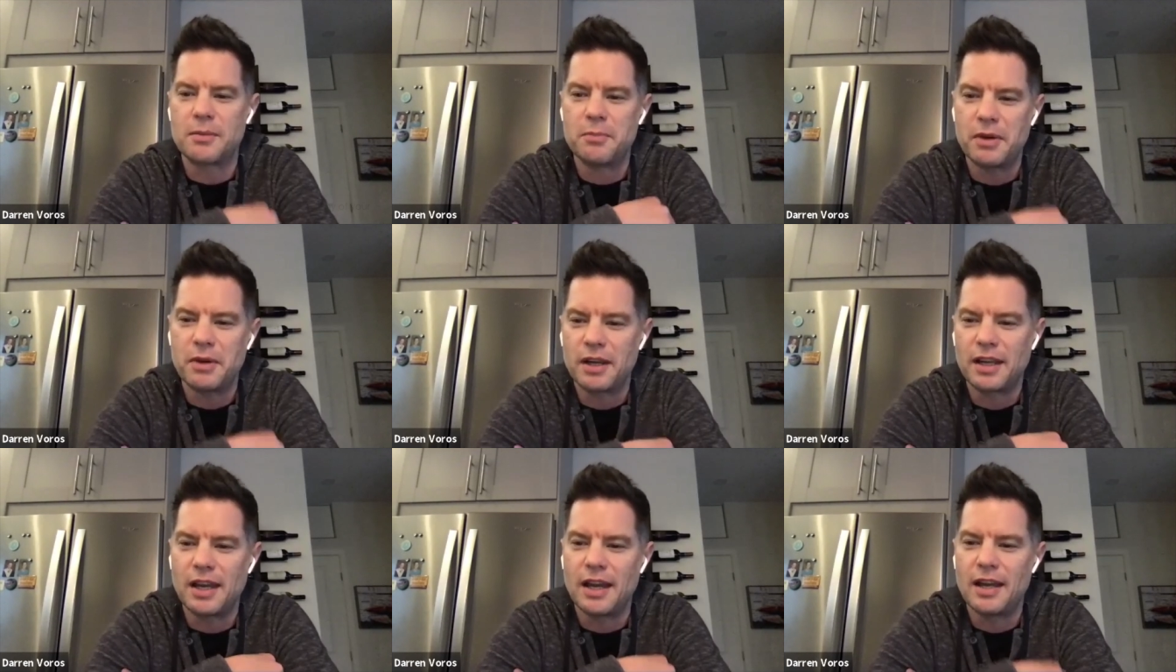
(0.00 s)

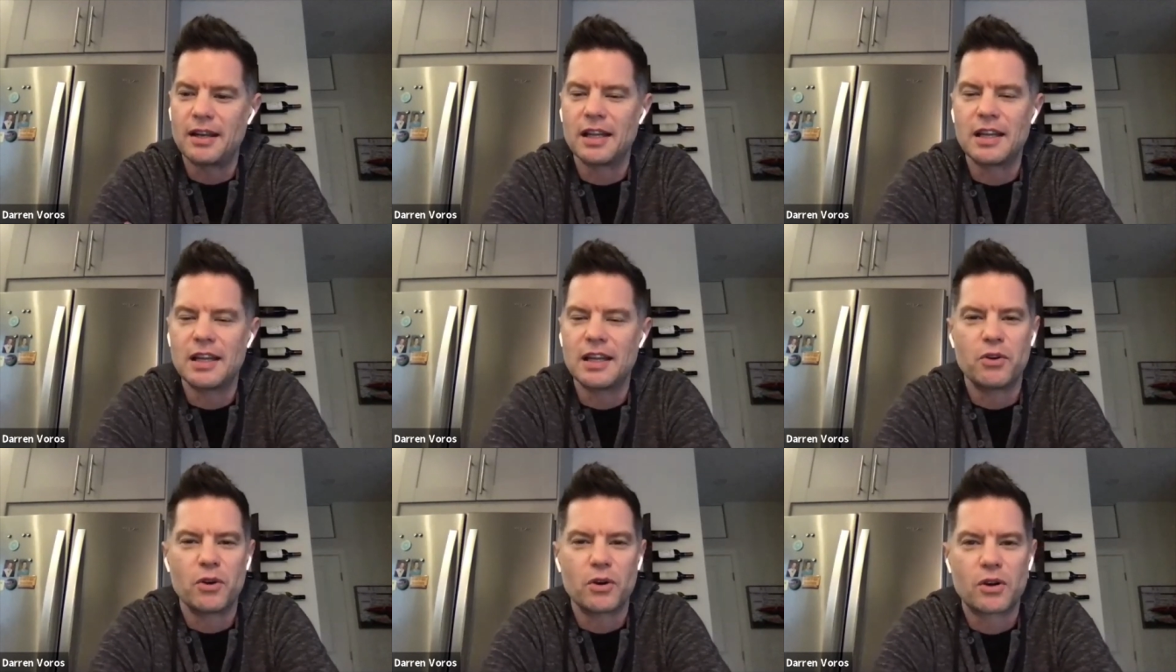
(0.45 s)
I'm going to again
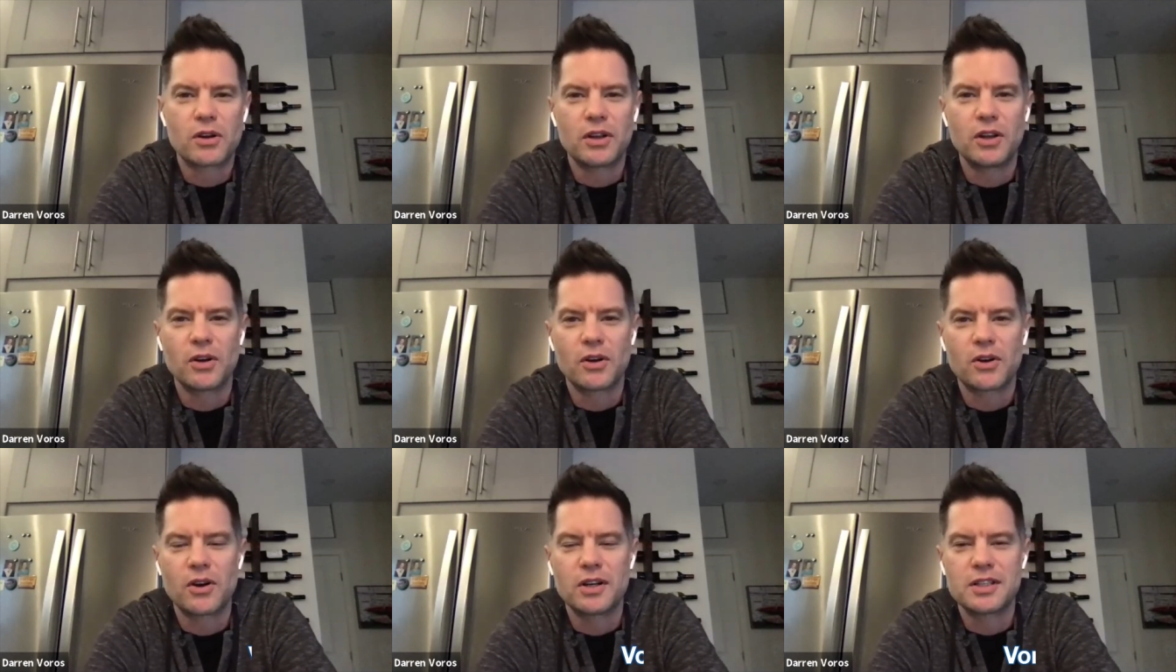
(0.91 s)
leave your
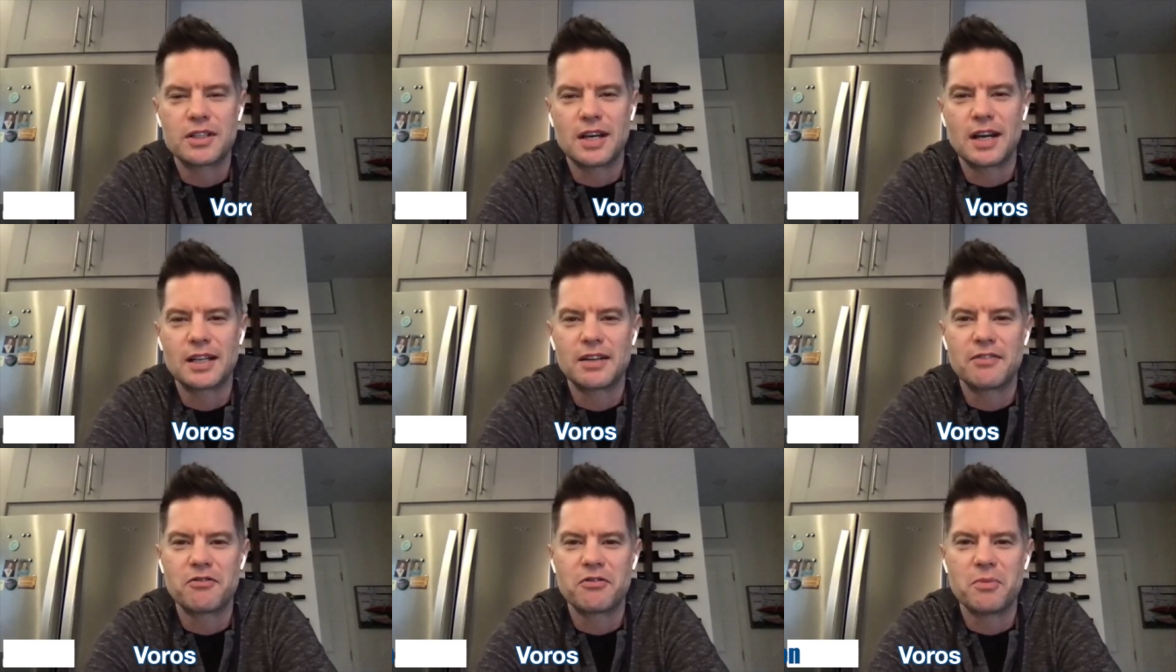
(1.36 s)

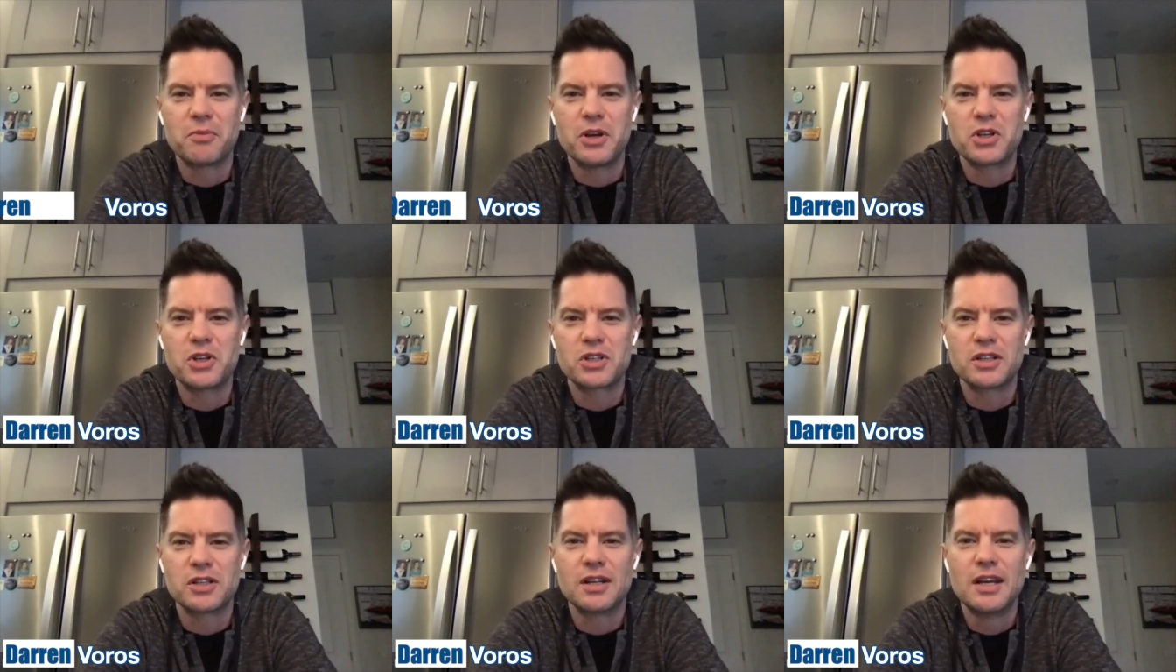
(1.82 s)
contact
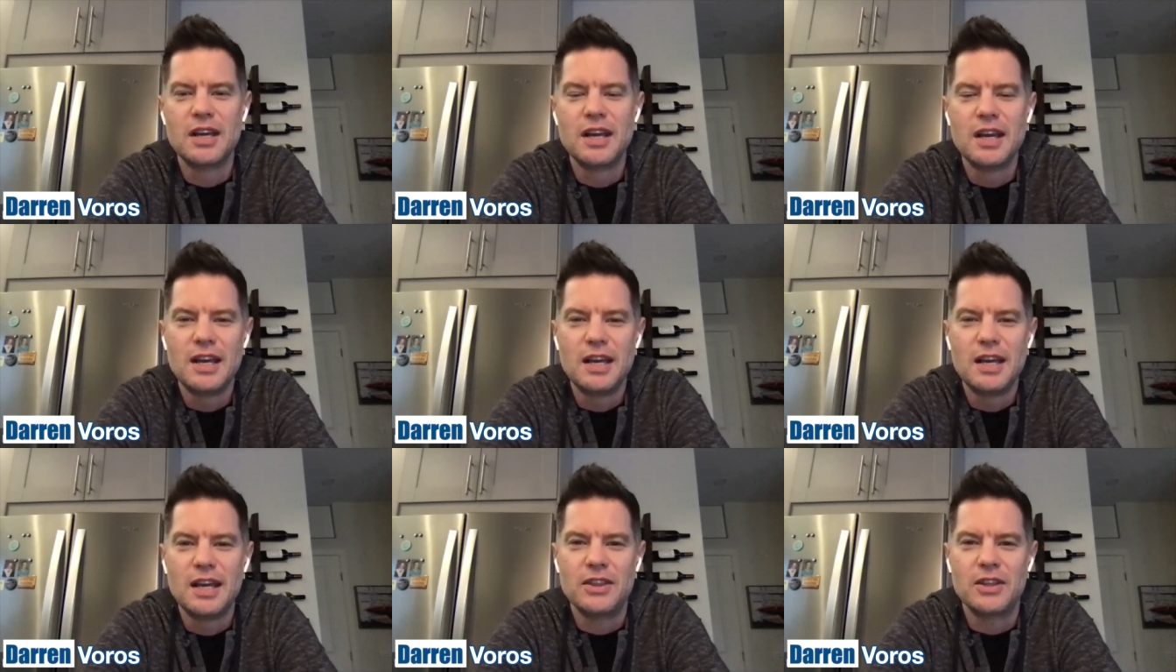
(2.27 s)
information
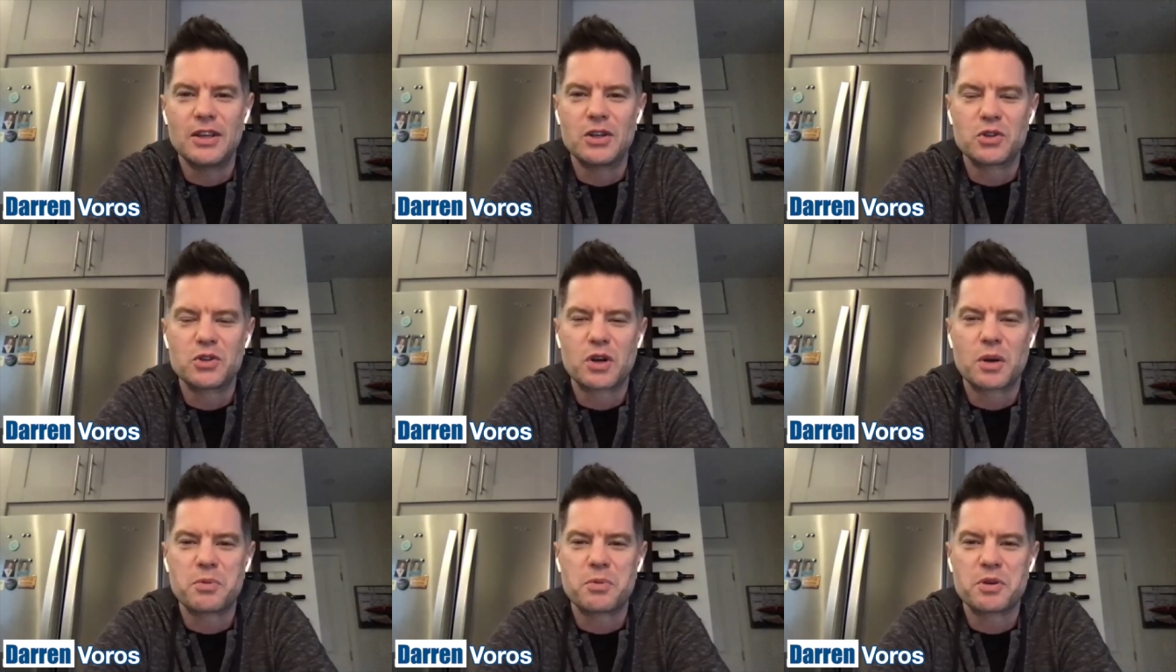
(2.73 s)
in the
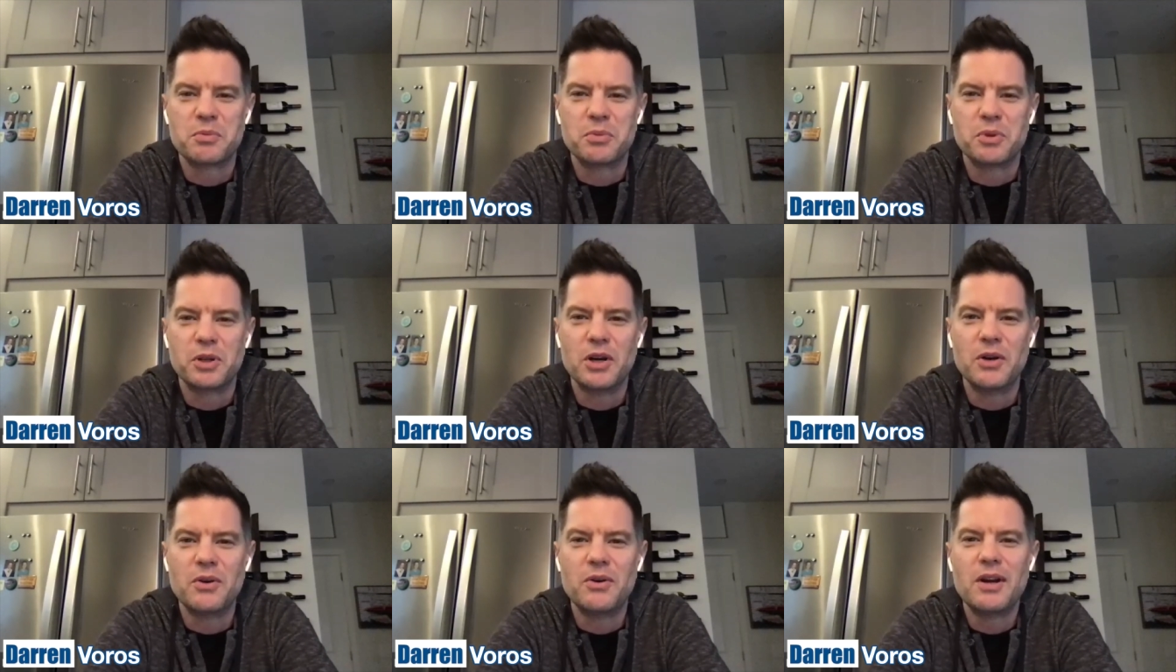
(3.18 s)
description
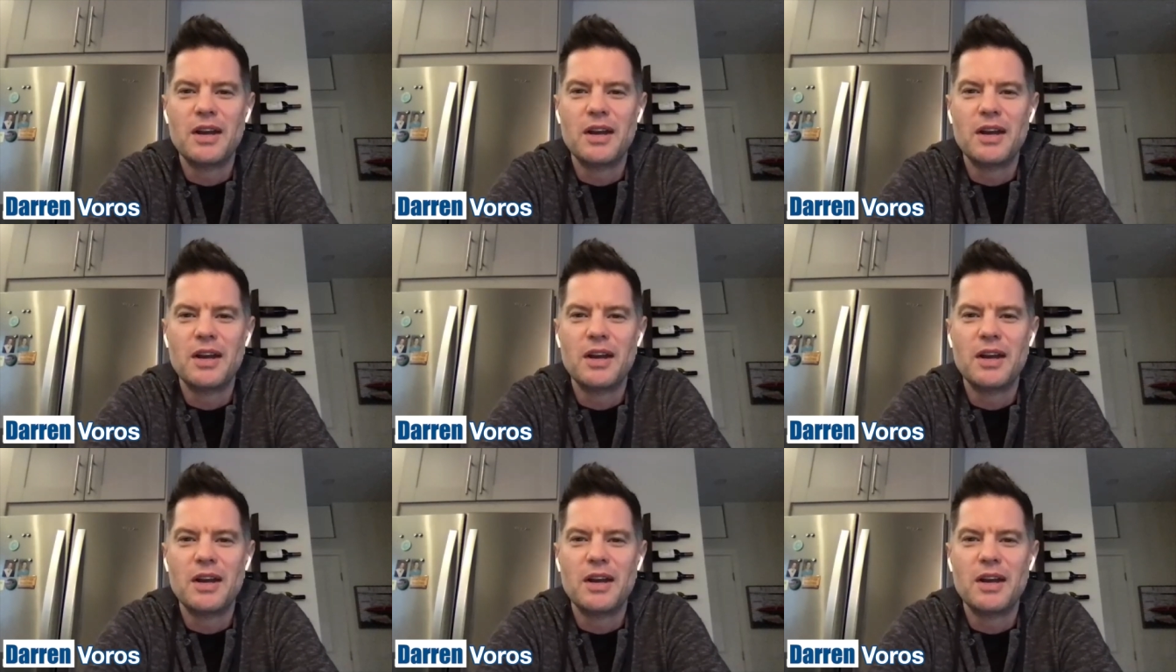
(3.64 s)
below.